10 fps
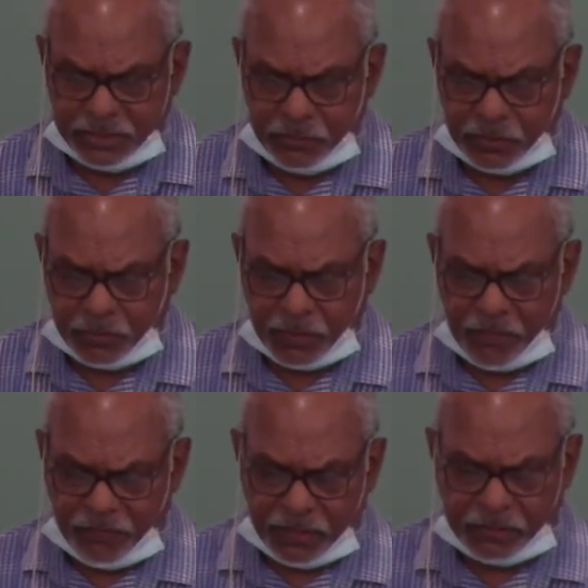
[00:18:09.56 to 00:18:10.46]
where I'm
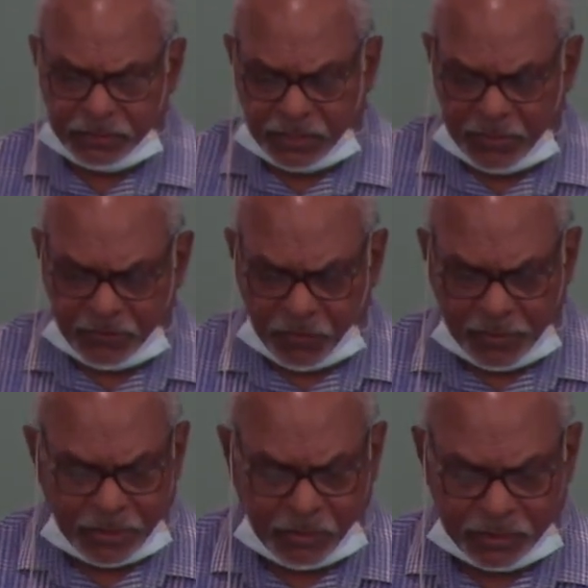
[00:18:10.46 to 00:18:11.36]
coming from,
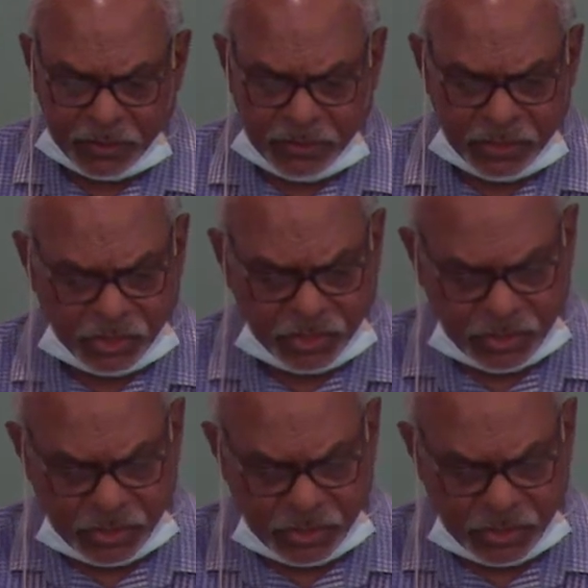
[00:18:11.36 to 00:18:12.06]
and I can just